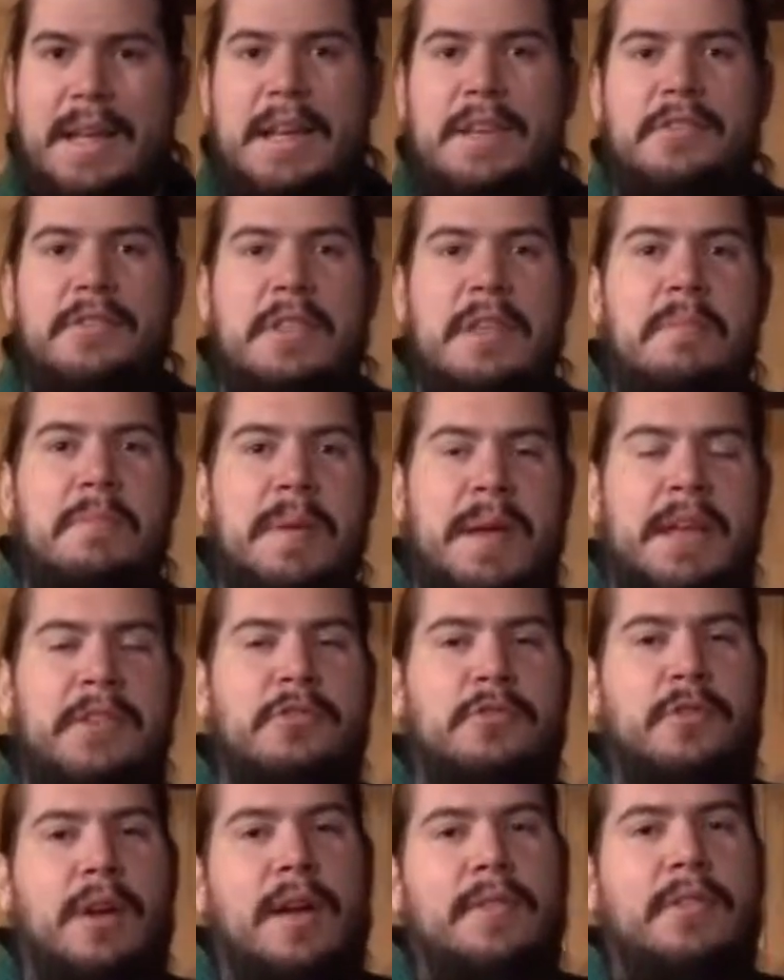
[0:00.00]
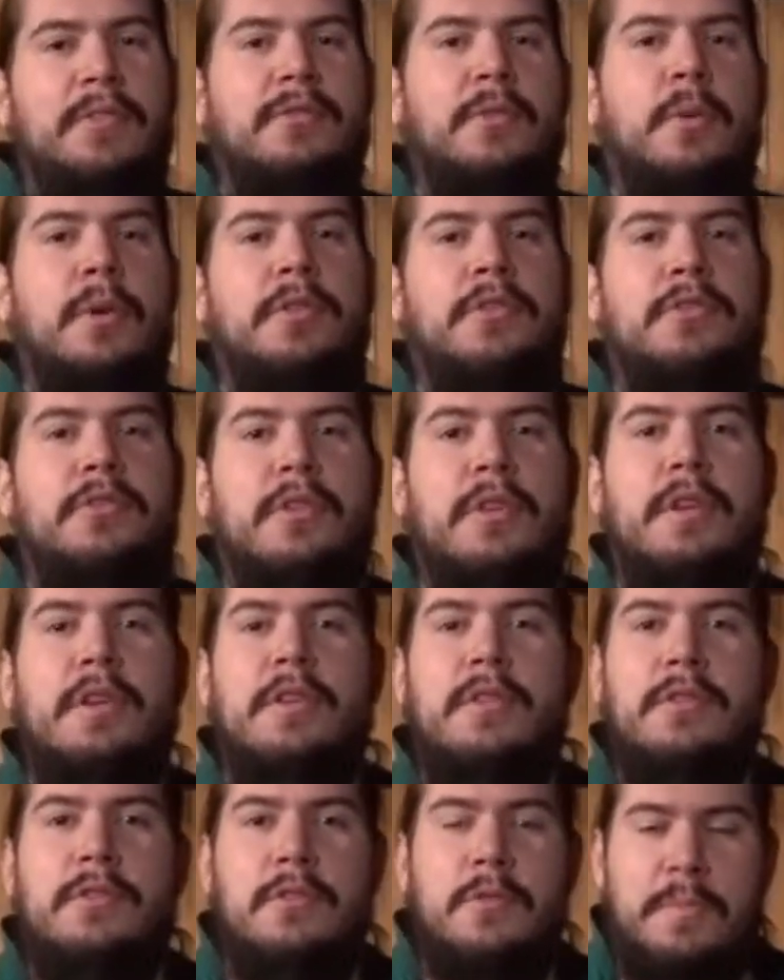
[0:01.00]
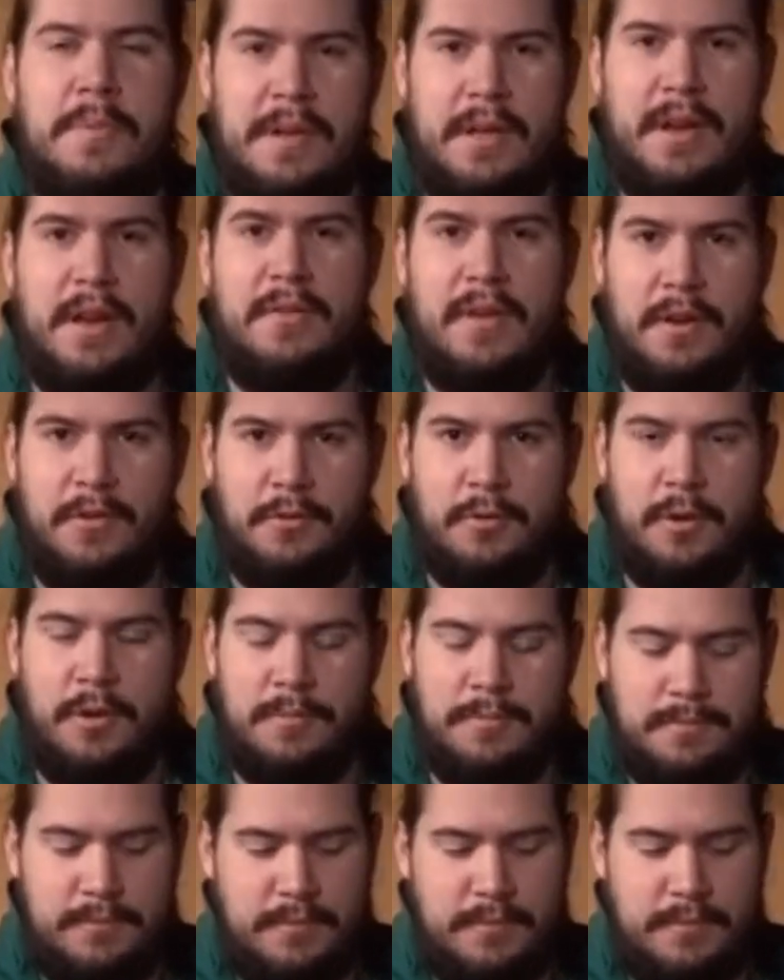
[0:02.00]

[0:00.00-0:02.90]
is the biggest driving force to be an adventurer.